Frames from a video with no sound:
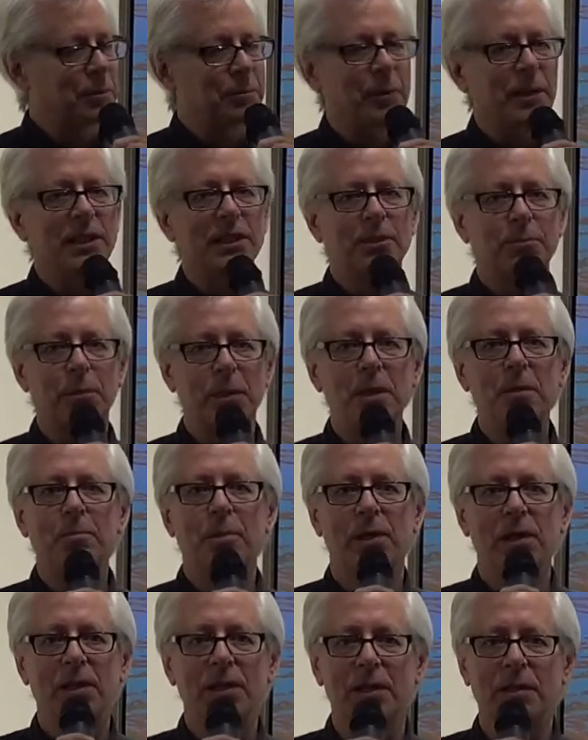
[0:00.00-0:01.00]
but it's
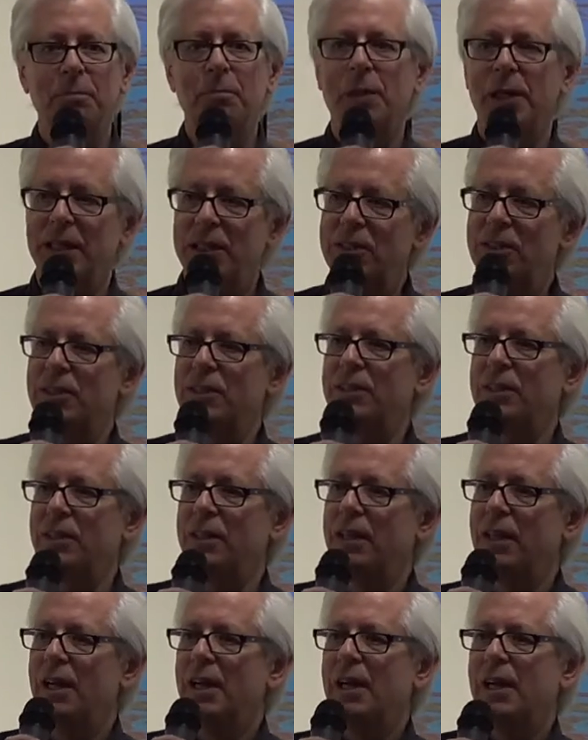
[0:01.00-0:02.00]
people and places
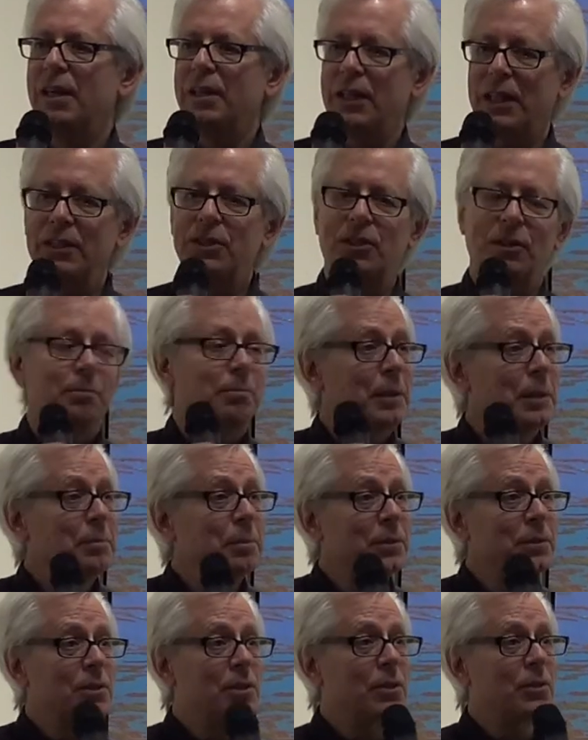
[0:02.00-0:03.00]
and things that
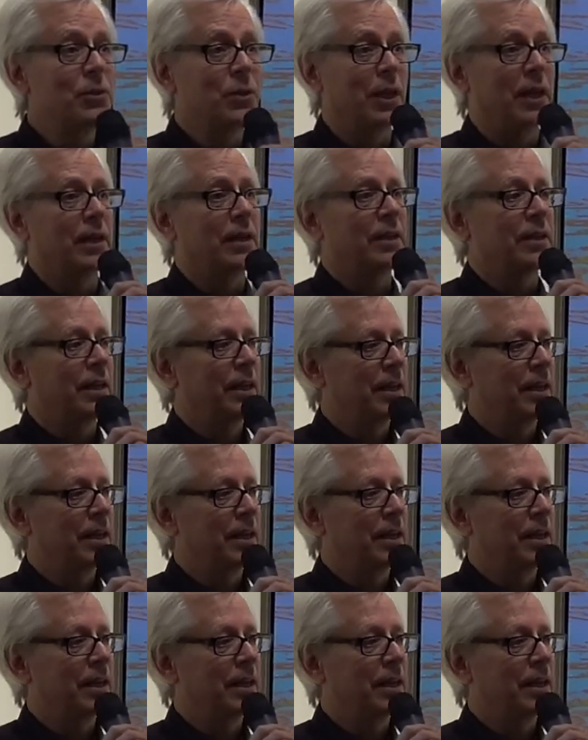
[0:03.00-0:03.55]
people do there.